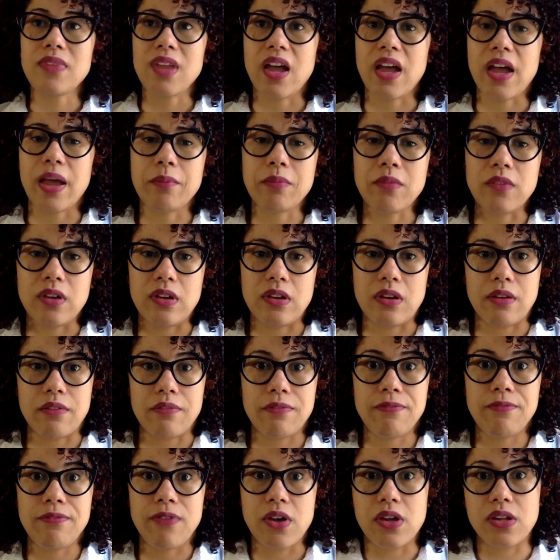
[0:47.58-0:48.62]
I'm going to
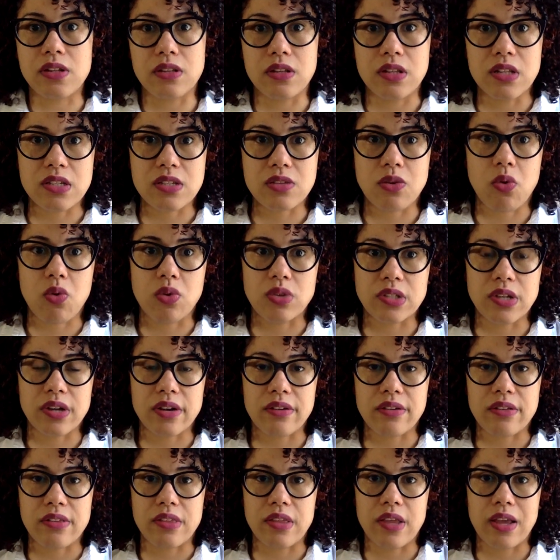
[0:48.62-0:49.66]
fund this whole
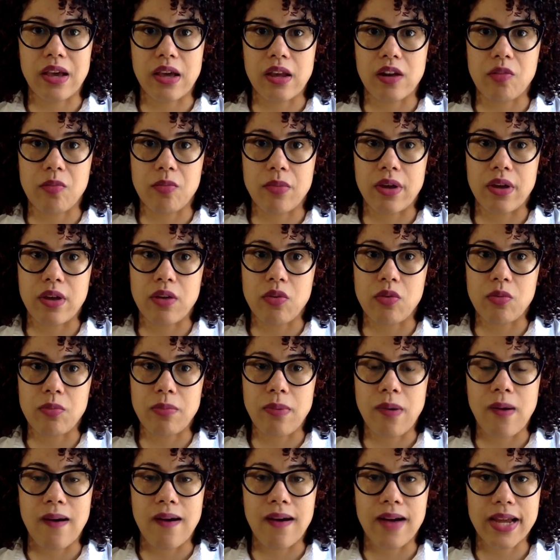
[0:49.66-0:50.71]
entire thing out of my own
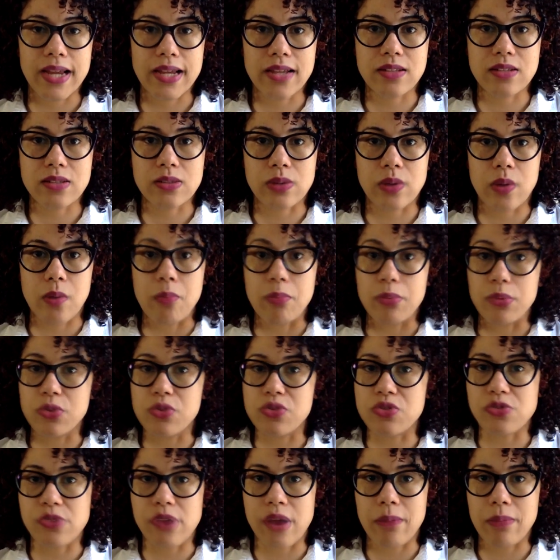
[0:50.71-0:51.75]
pocket, so I'm
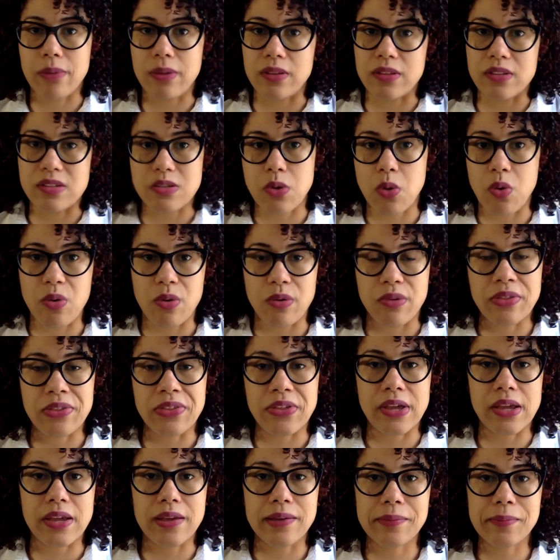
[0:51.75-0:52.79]
bootstrapping this whole
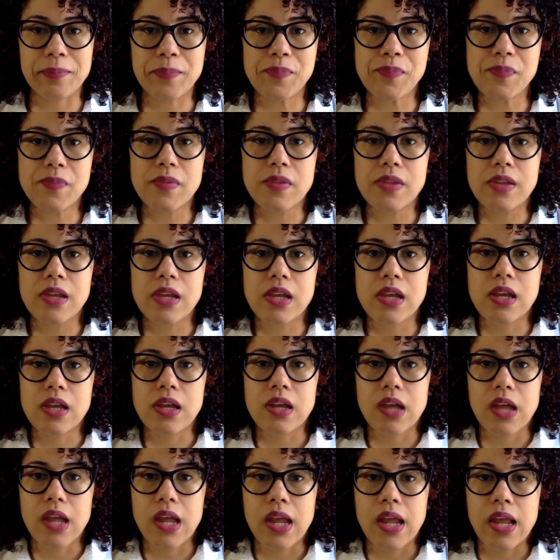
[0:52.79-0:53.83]
thing.
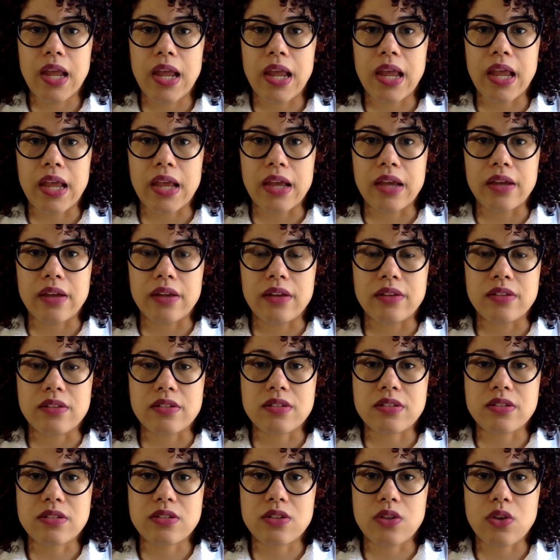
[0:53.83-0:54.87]
And
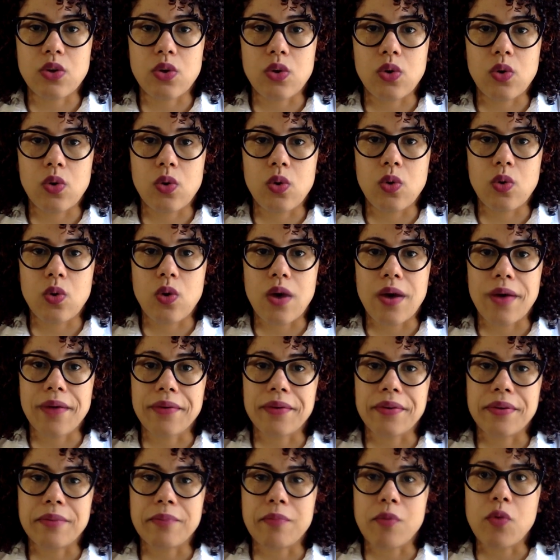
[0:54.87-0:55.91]
so
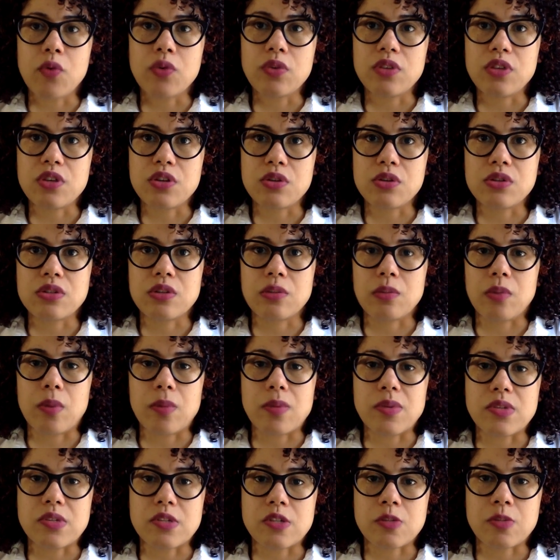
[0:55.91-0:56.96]
I'm only using my
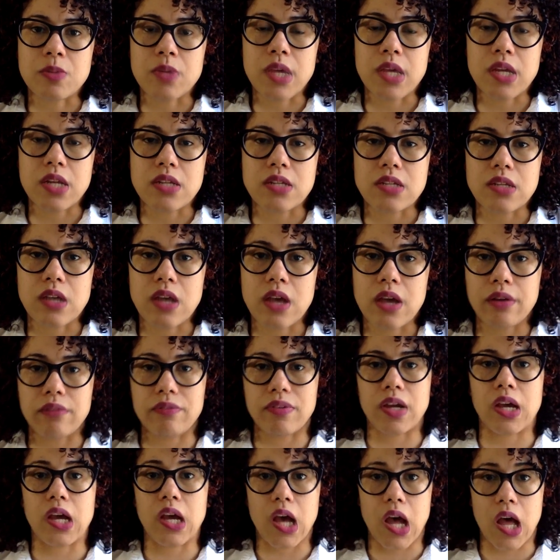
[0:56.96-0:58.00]
business plan as a kind of
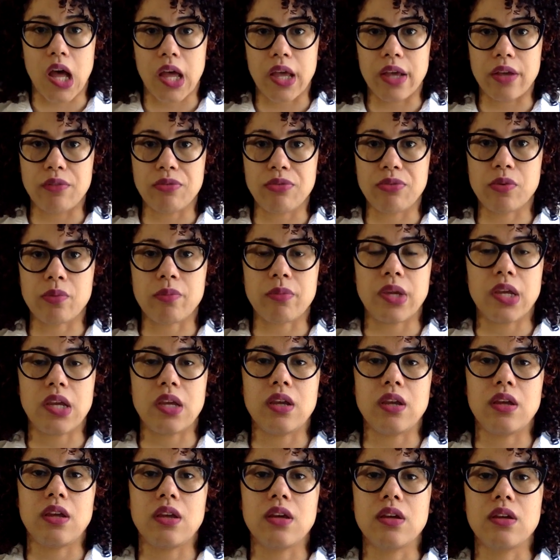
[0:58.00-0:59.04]
a guide for
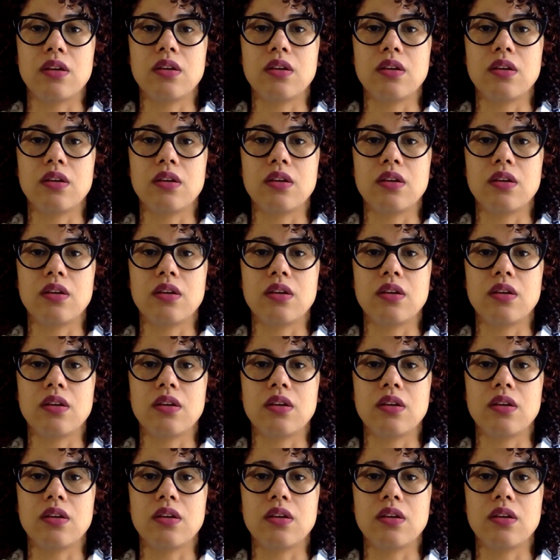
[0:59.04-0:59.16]
me